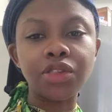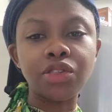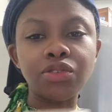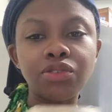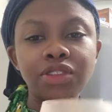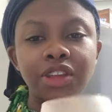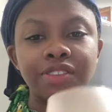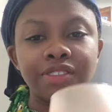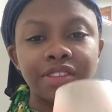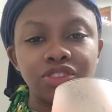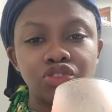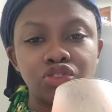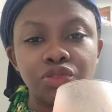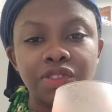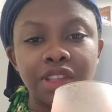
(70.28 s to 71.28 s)
so that's
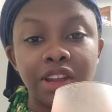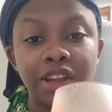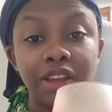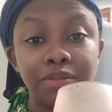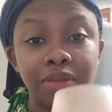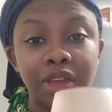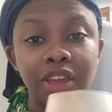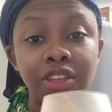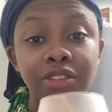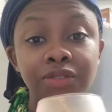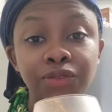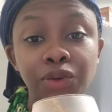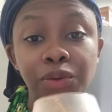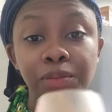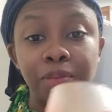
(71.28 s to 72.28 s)
the juice that I
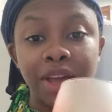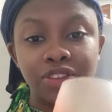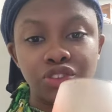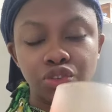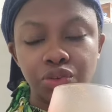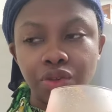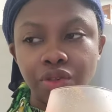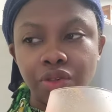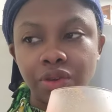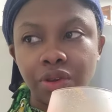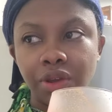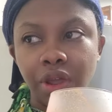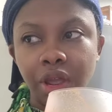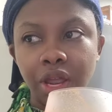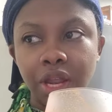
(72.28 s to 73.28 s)
made from my
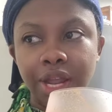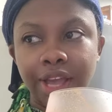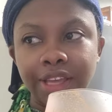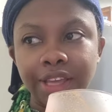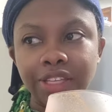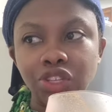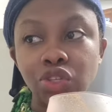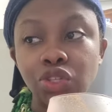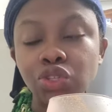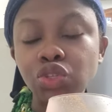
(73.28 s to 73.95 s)
juicer and I